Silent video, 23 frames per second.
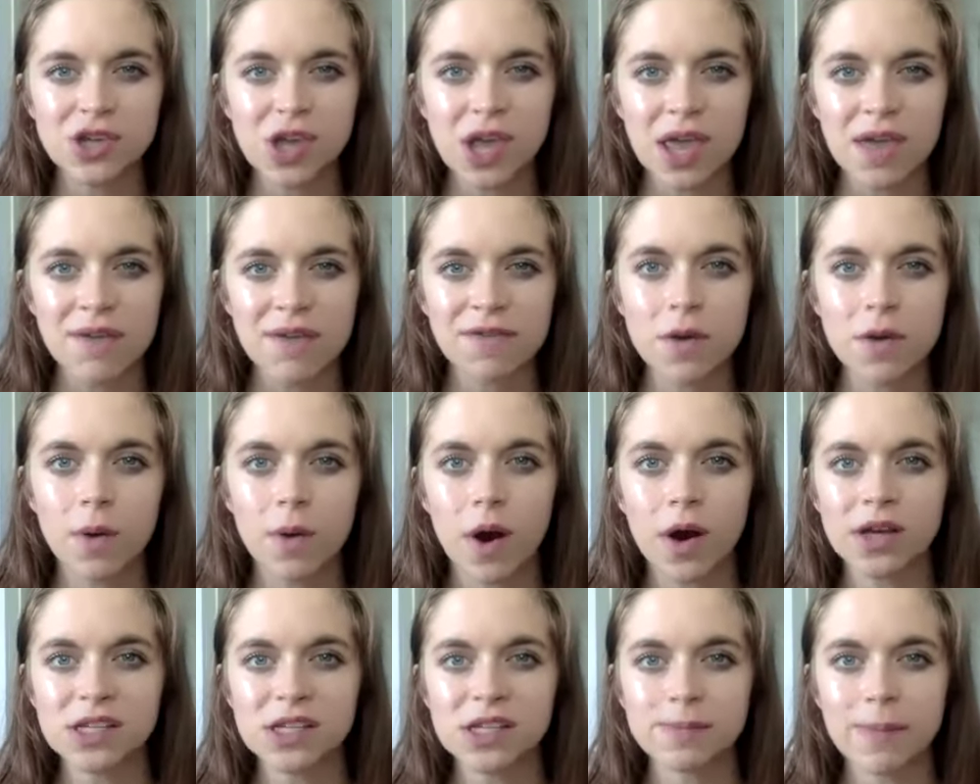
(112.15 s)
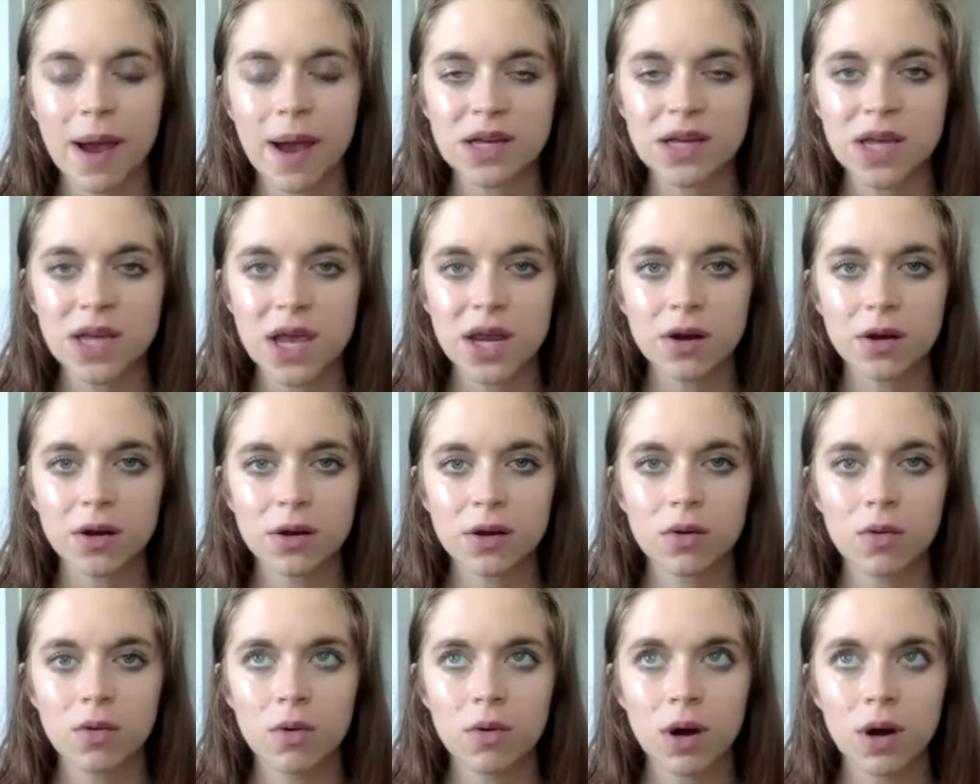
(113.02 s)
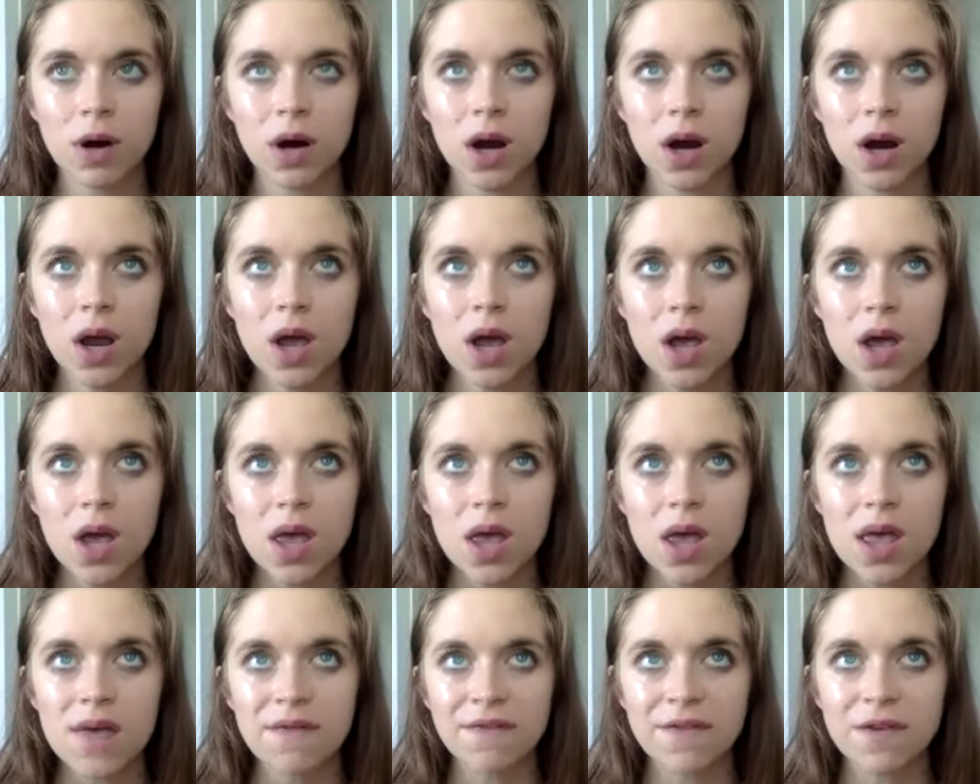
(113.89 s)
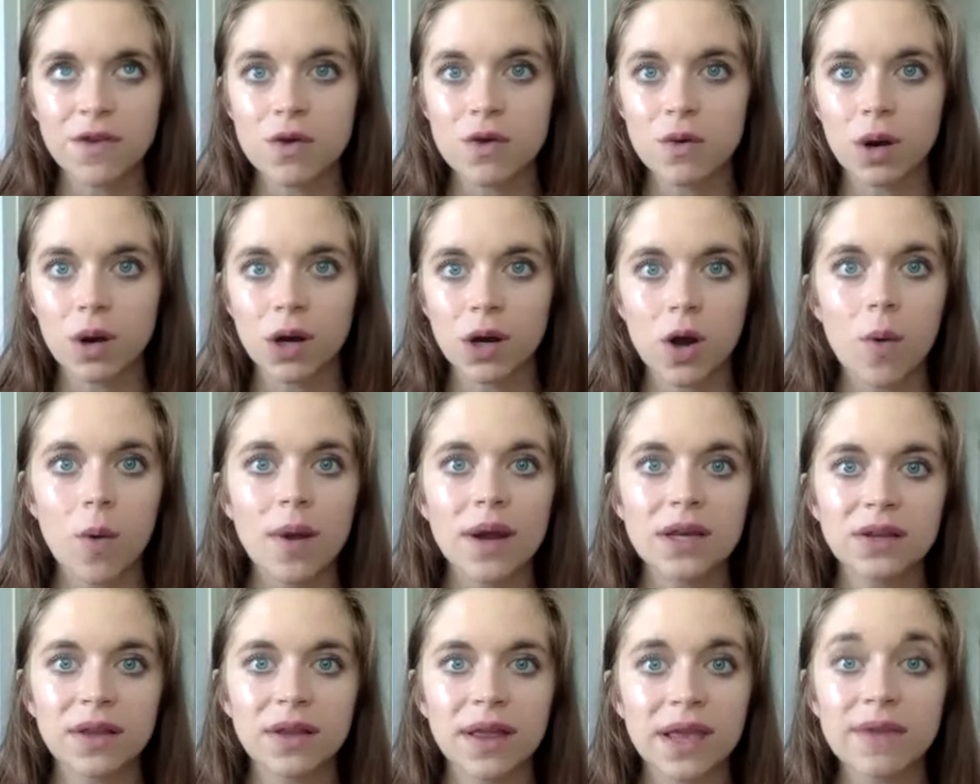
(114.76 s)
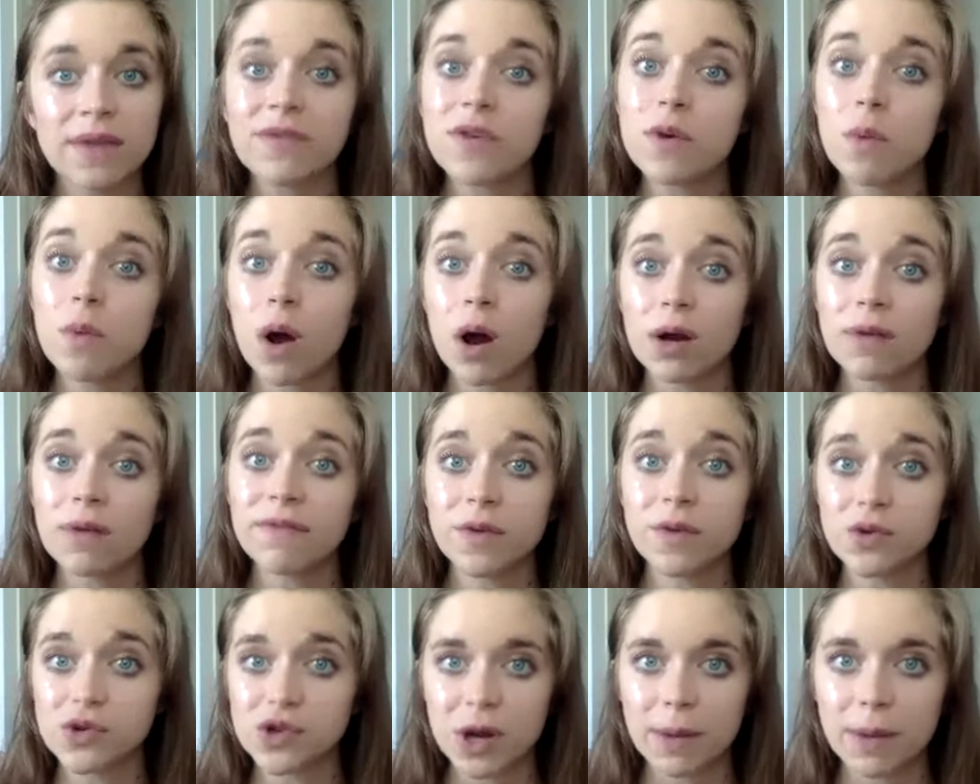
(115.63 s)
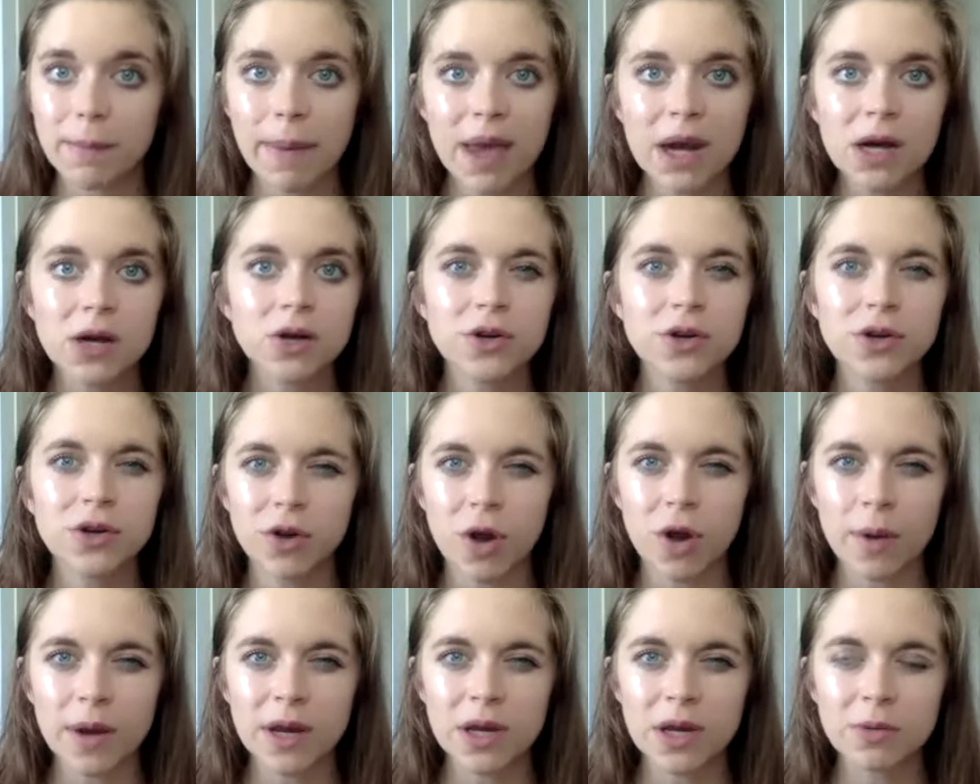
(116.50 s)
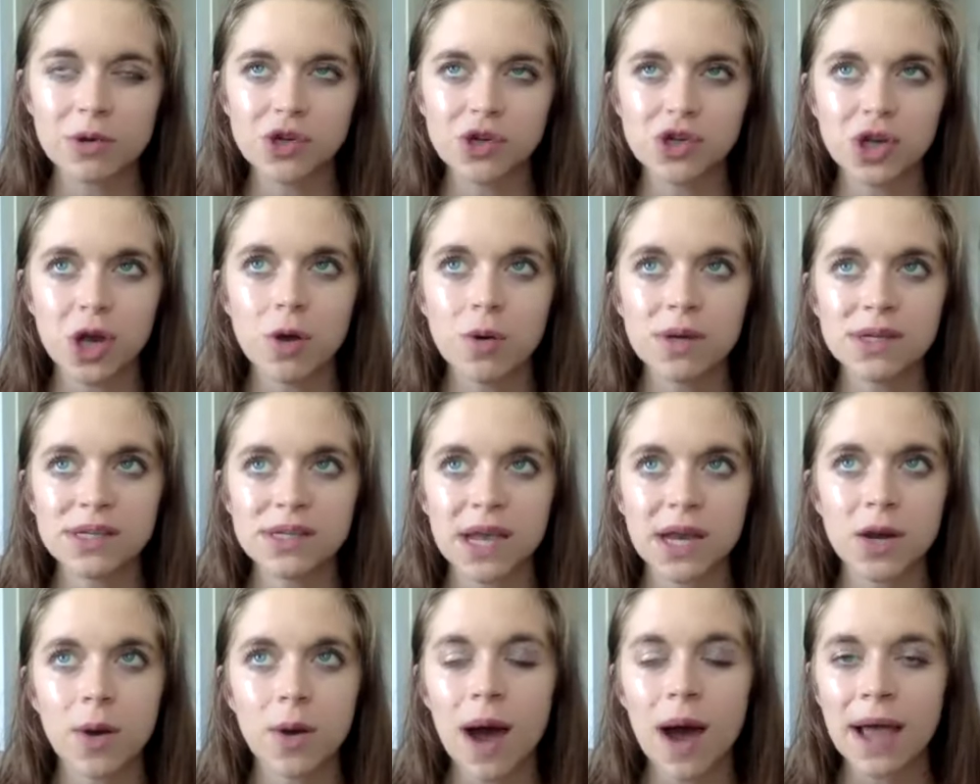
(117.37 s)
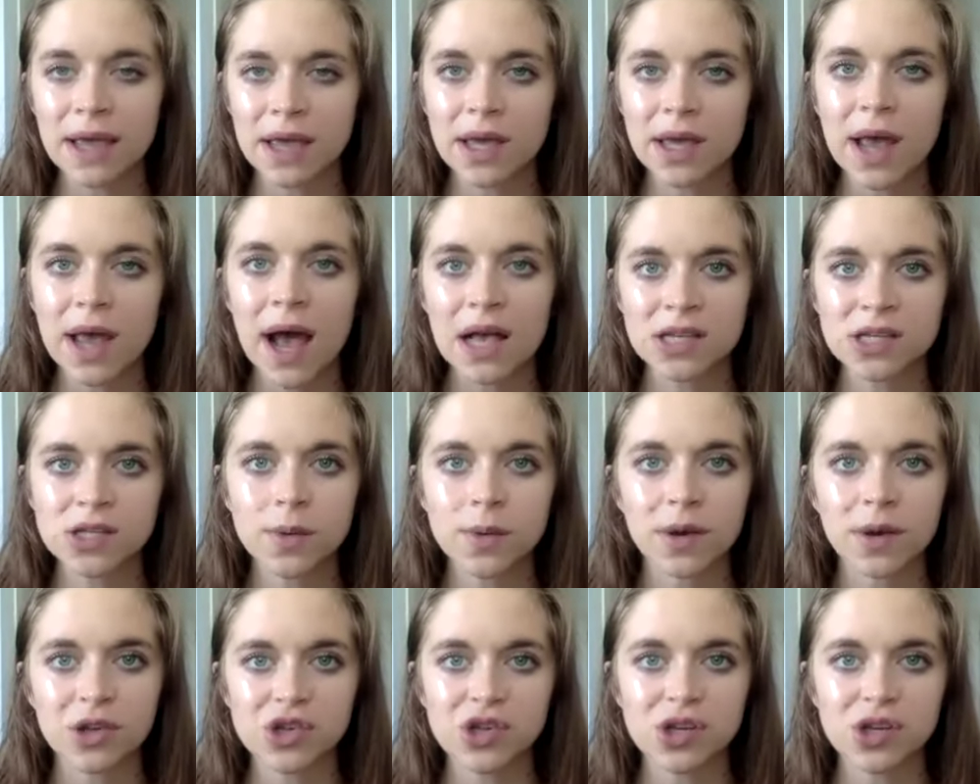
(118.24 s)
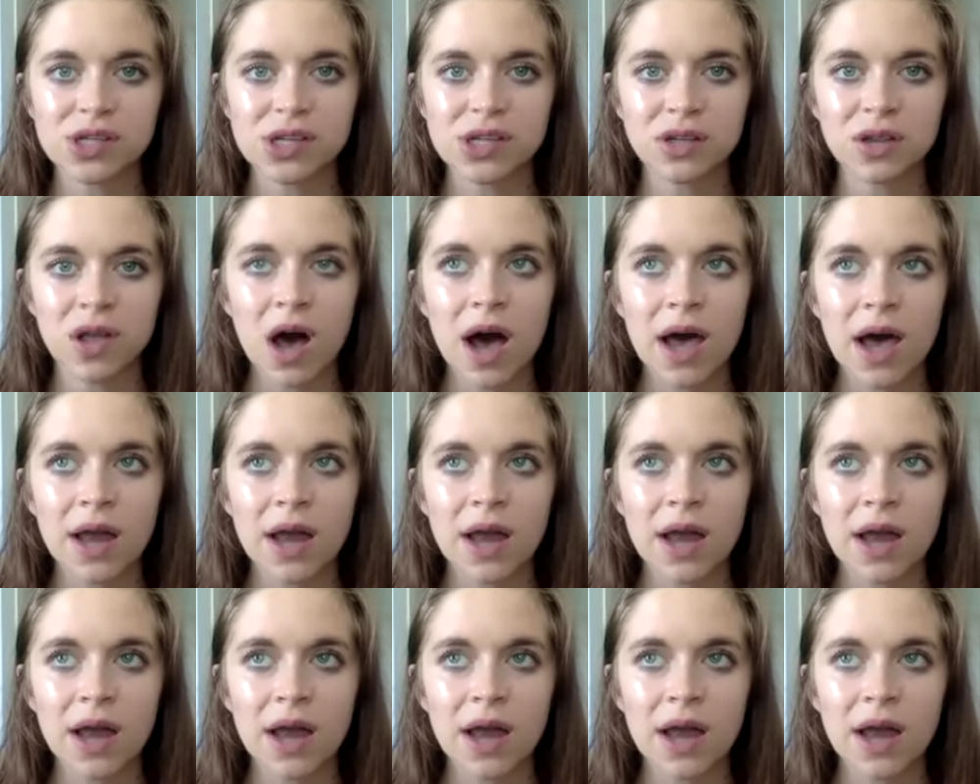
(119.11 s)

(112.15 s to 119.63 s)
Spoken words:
Like if you are a spectator or if you are going to, like if you are a future competitor and you're going to a show, because I know I get asked questions a lot